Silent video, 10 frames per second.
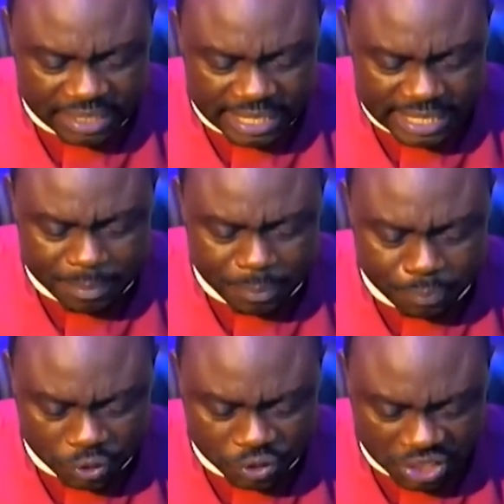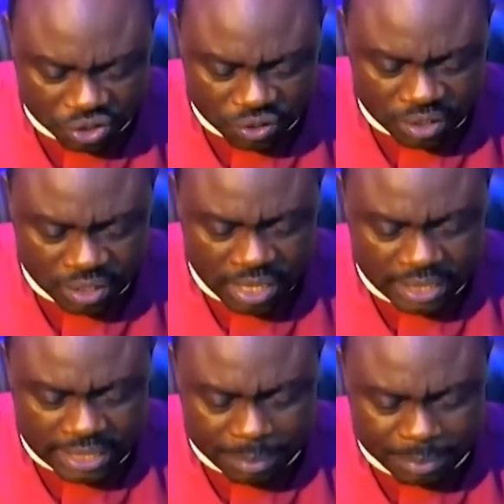Let there be protection,
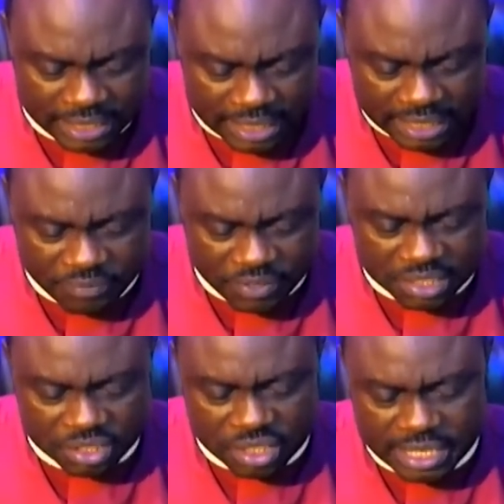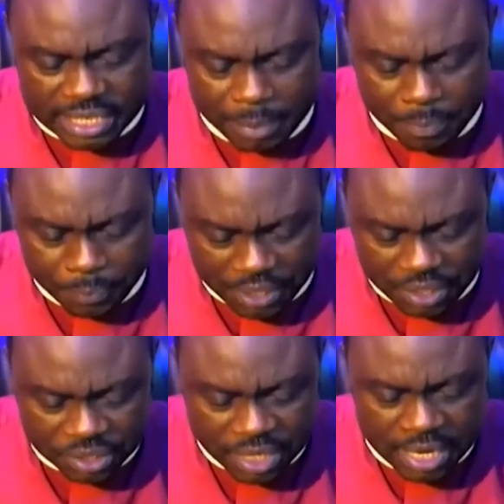let there be deliverance, let there be peace,